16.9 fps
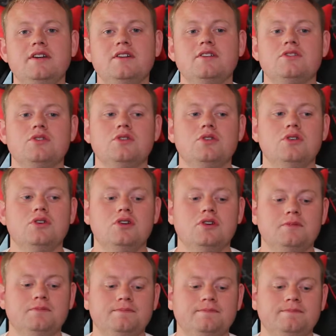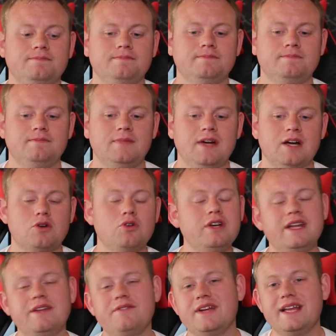so I
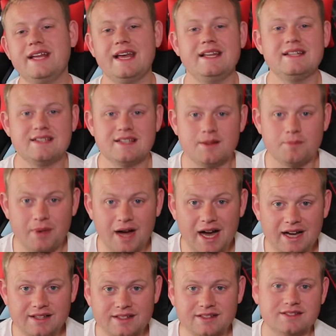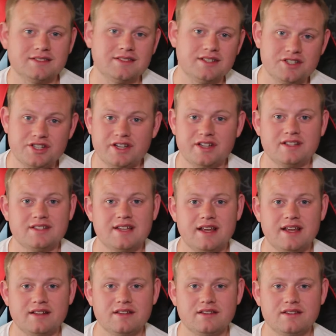couldn't even get into the BIOS to change
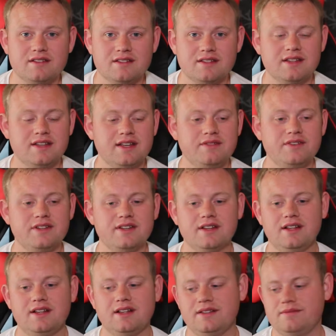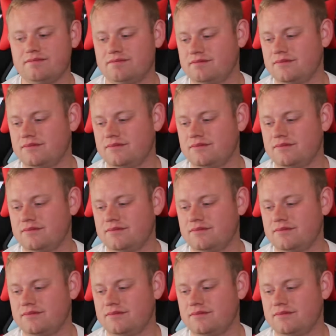settings, even to